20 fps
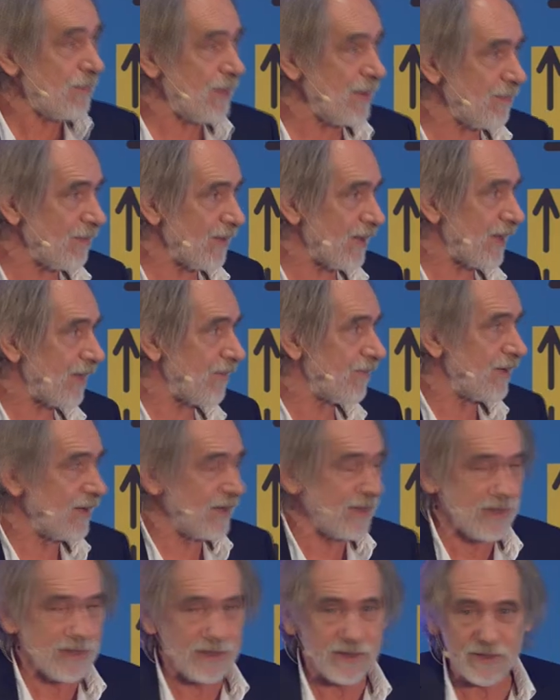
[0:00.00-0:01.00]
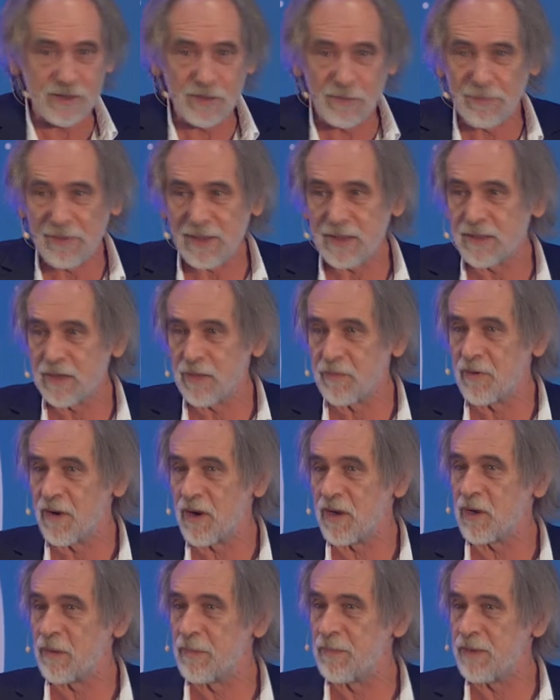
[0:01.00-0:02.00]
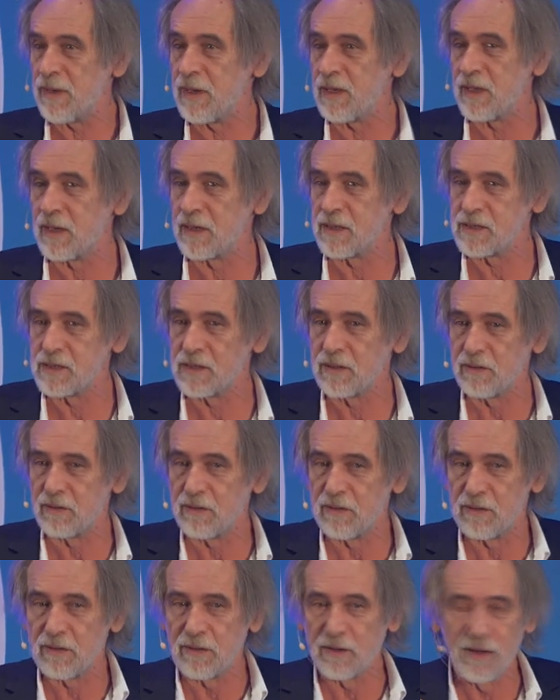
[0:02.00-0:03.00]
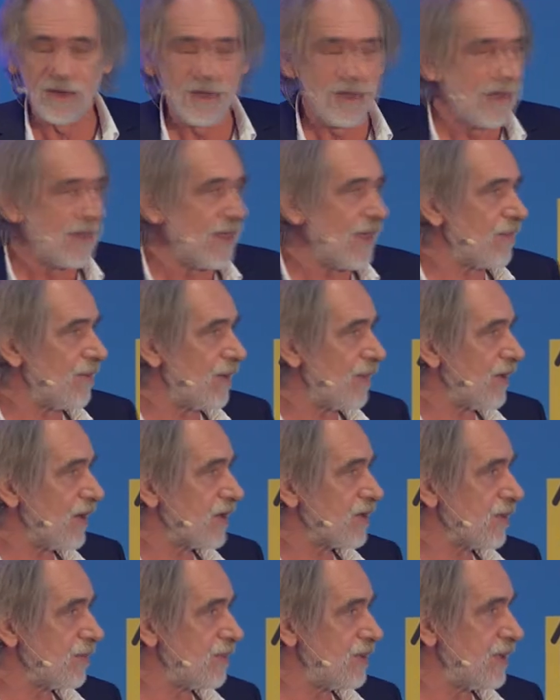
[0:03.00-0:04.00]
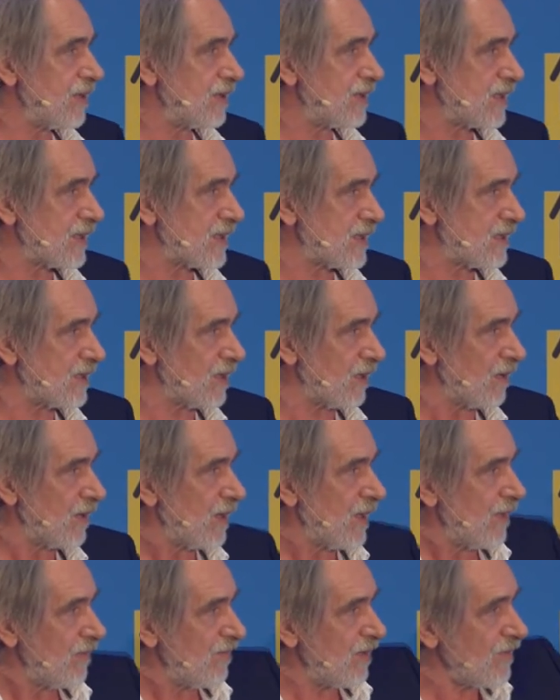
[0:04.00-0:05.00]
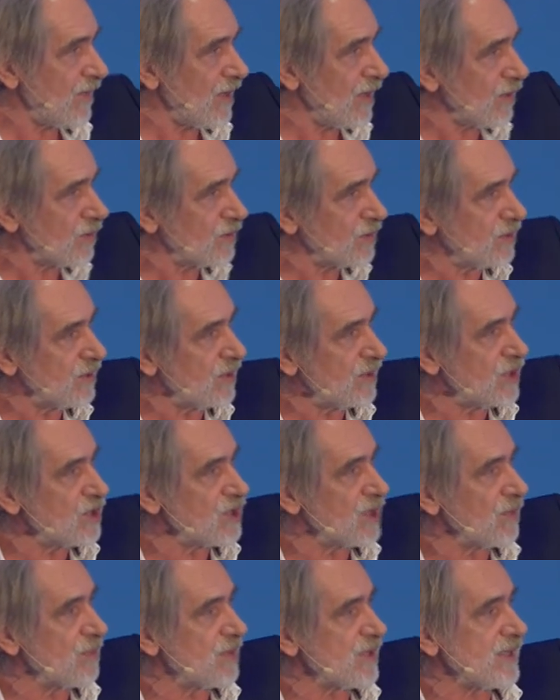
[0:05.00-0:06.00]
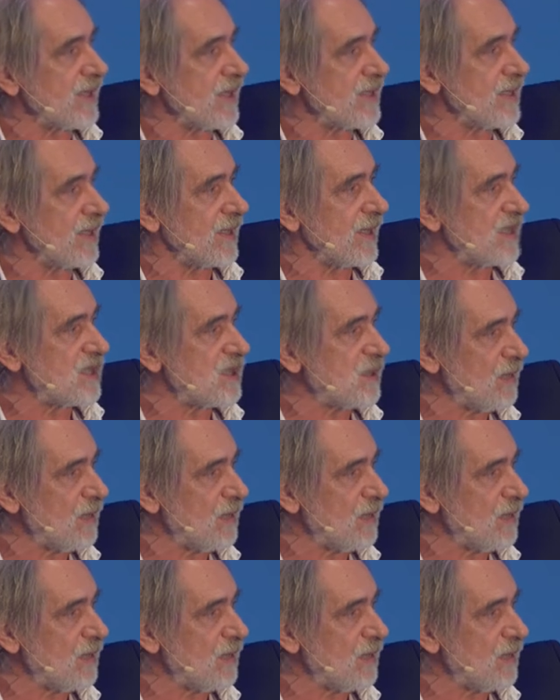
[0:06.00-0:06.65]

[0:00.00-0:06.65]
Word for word: people have uh, completely wrong opinions or, or, about computers. So when we look to the digital processing, it's